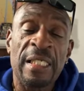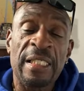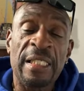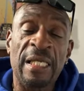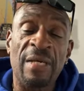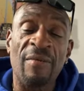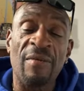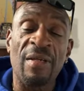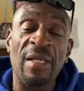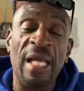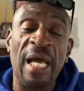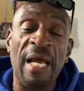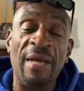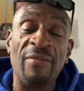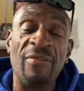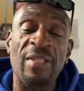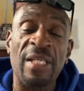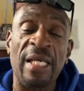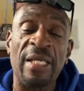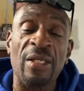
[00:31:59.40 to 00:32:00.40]
Giving
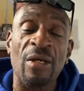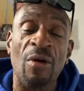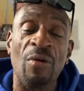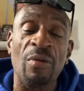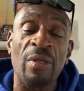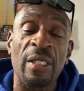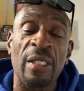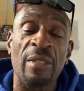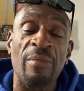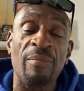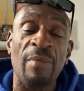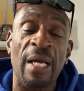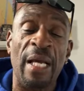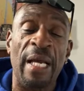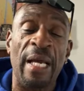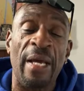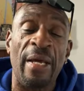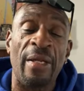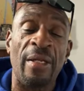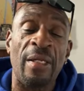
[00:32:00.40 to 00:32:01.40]
Life say, don't get
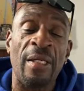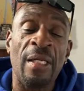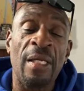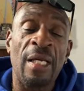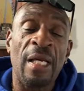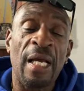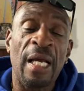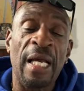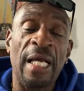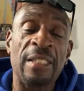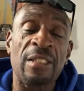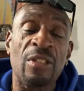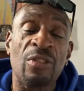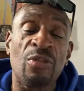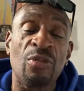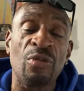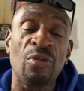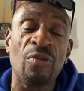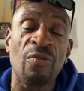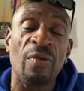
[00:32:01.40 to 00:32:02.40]
mad at the
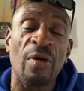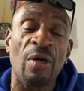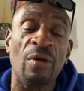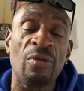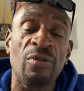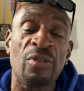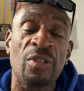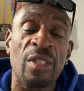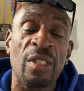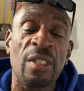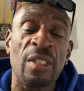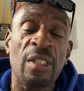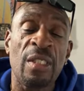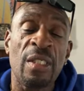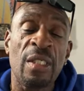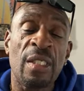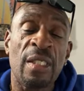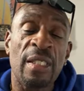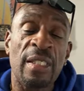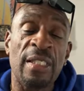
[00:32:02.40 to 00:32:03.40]
truth, OG.
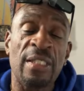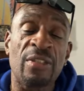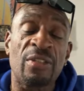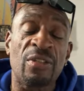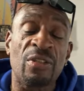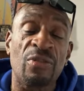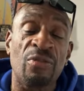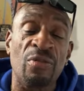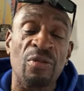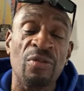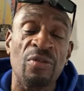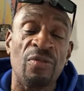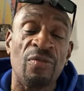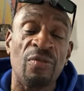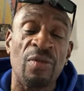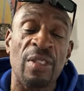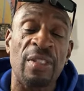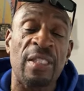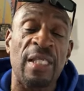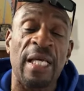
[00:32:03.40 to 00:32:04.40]
It's the truth.
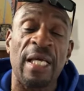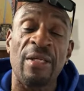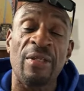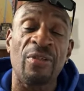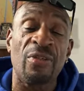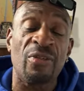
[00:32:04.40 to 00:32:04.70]
What the hell is